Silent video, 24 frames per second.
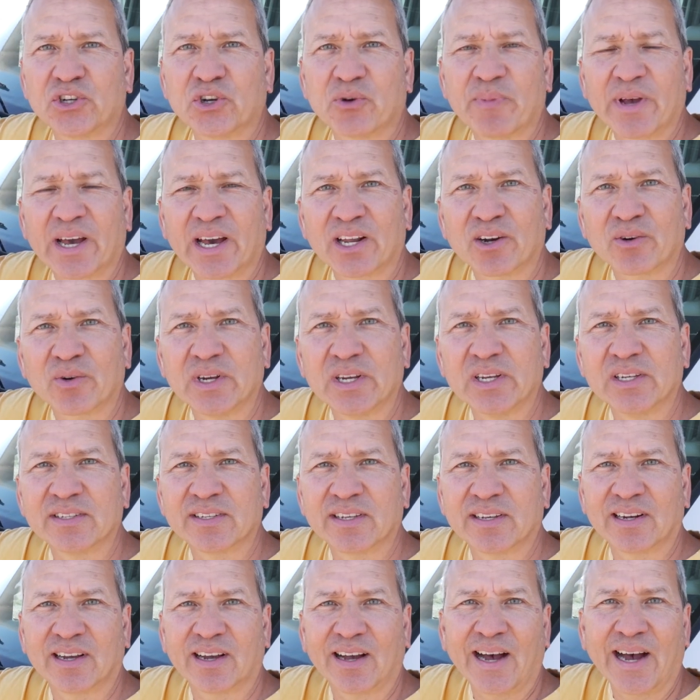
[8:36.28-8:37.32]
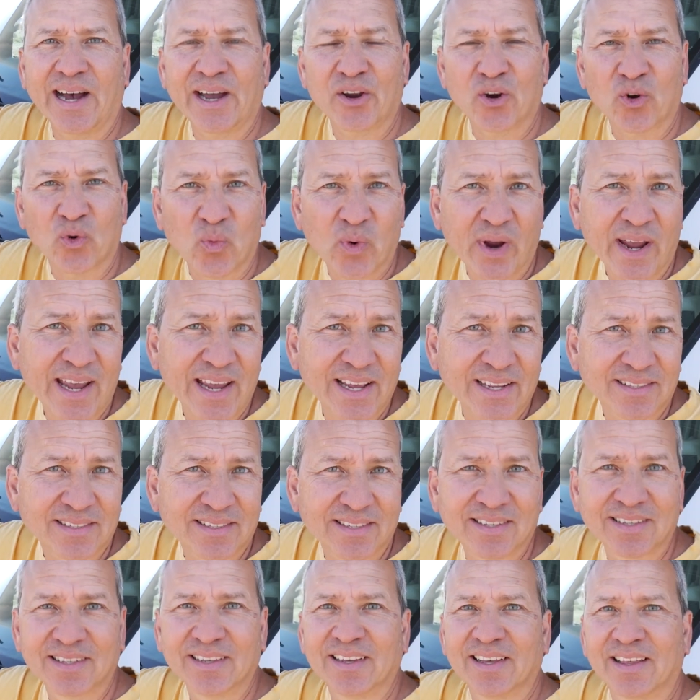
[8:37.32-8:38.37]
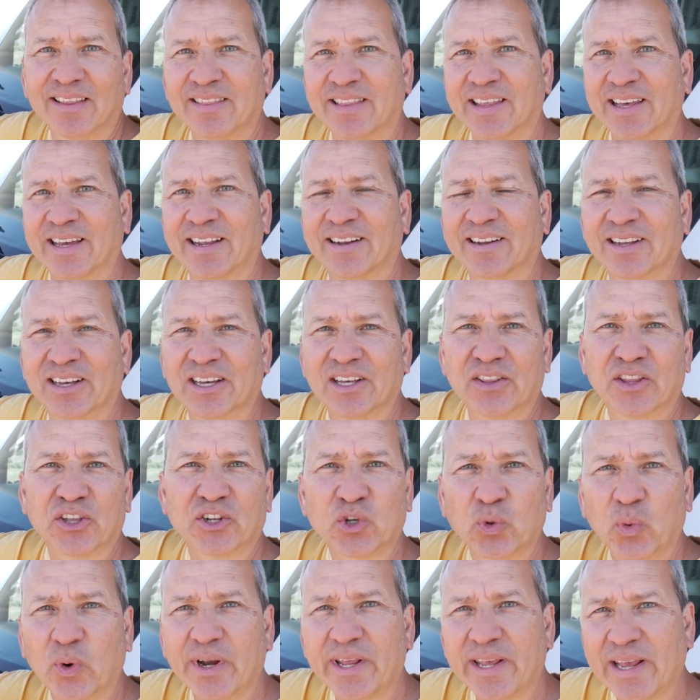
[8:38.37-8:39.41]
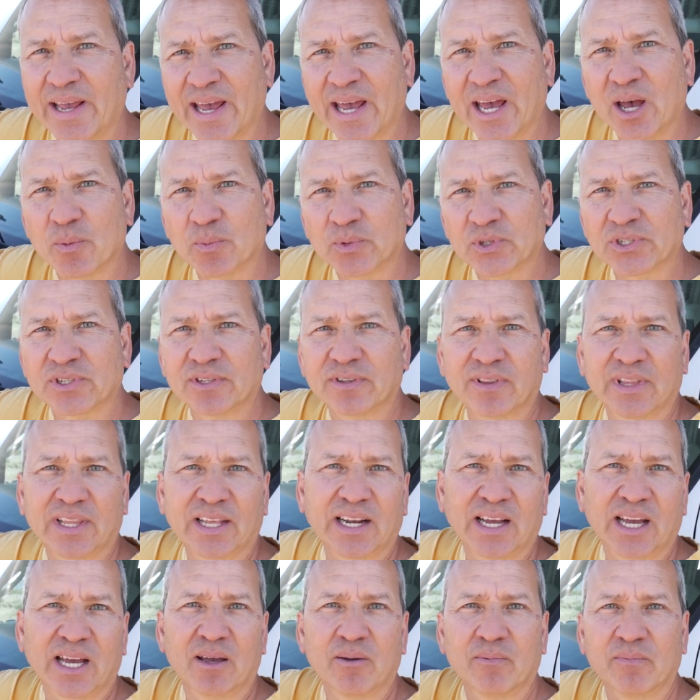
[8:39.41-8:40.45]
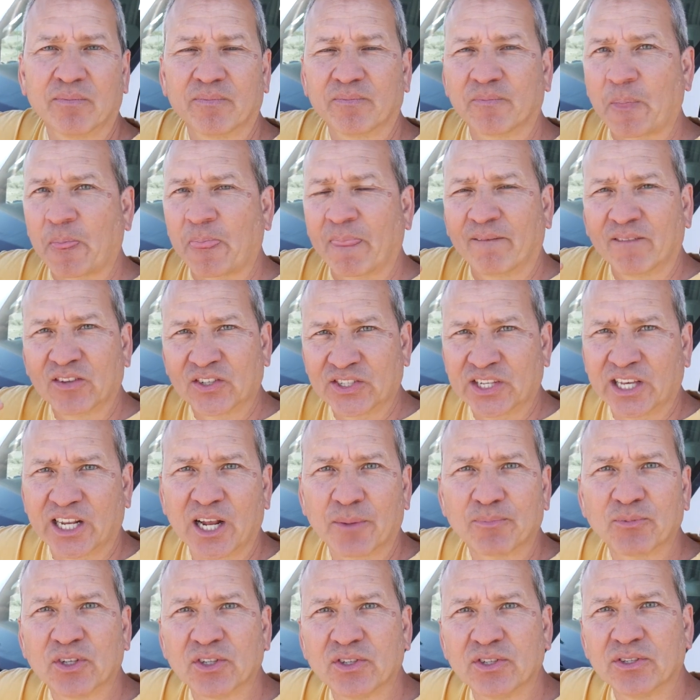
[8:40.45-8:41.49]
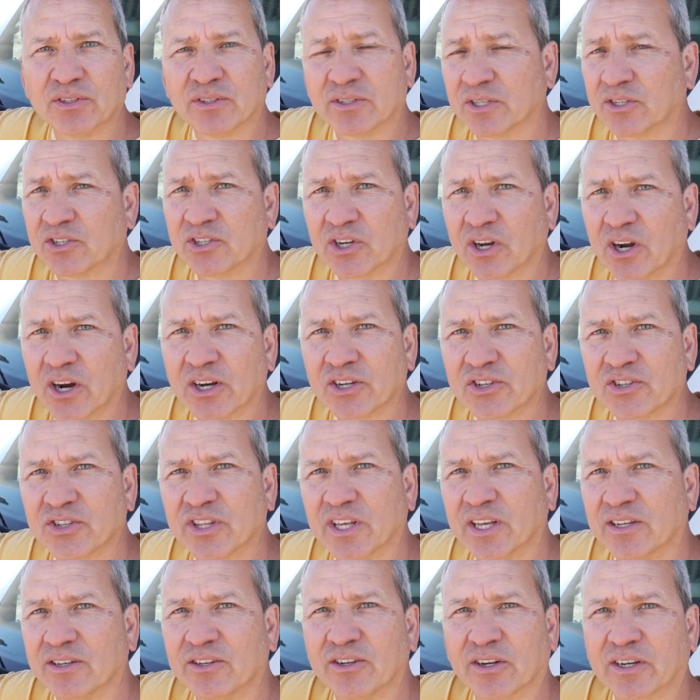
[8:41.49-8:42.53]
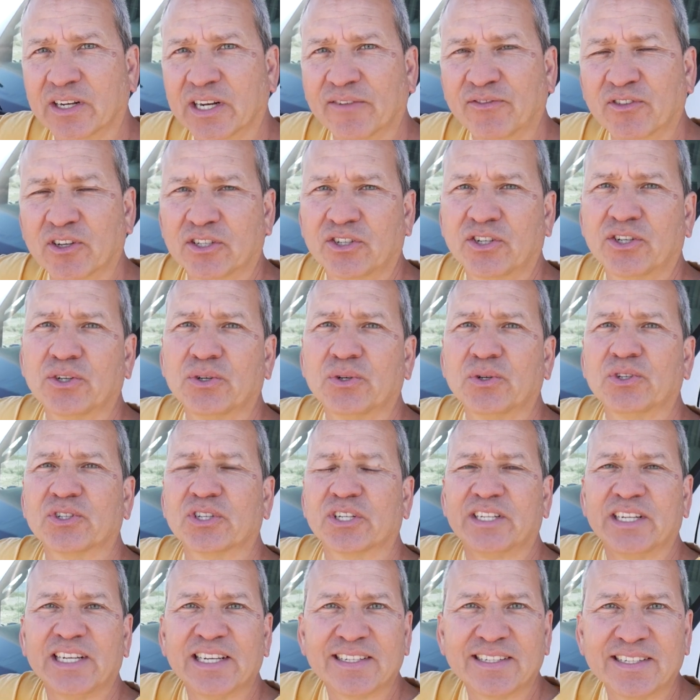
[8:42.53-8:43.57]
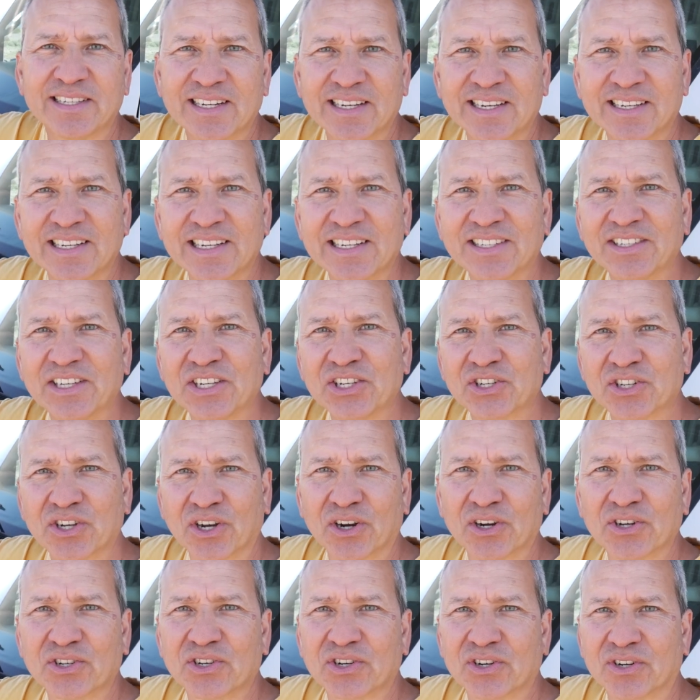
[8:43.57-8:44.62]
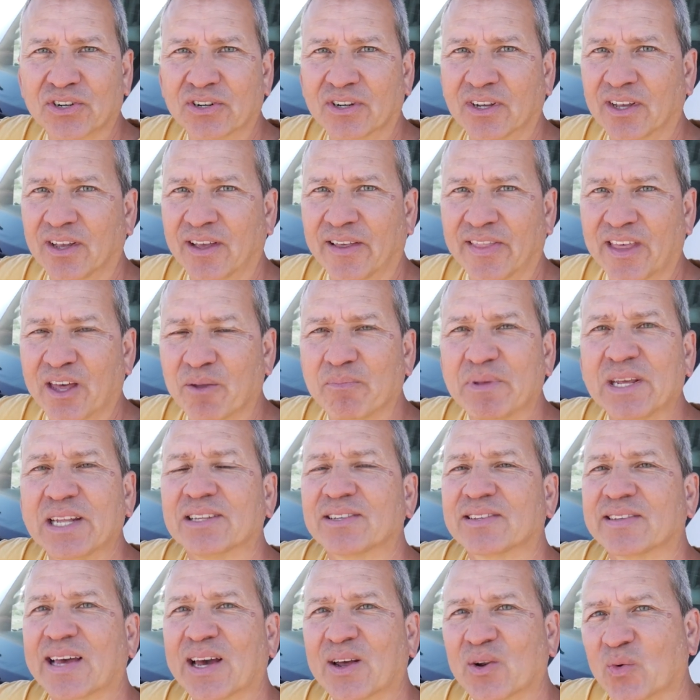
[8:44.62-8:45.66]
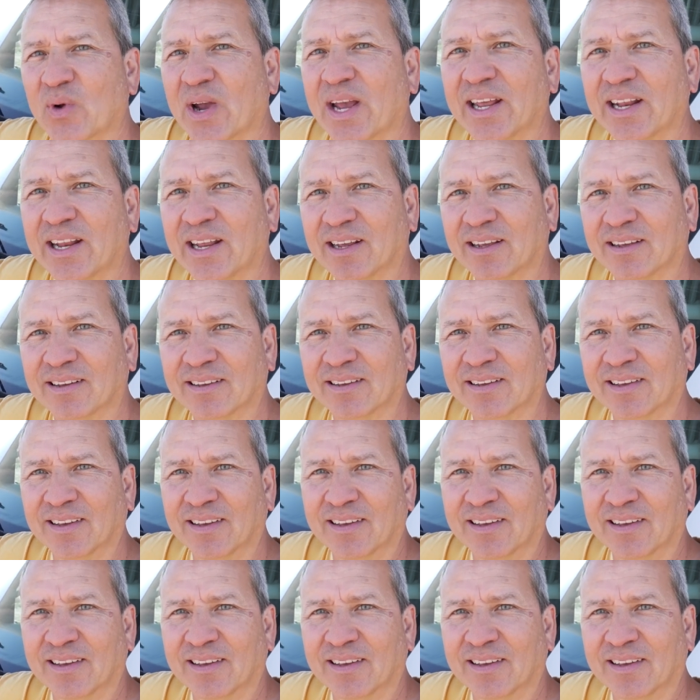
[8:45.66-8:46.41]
your batteries at a higher rate than the 20 amps that I'm set up to charge, then you're gonna have to choose a DC to DC charger that meets that rating.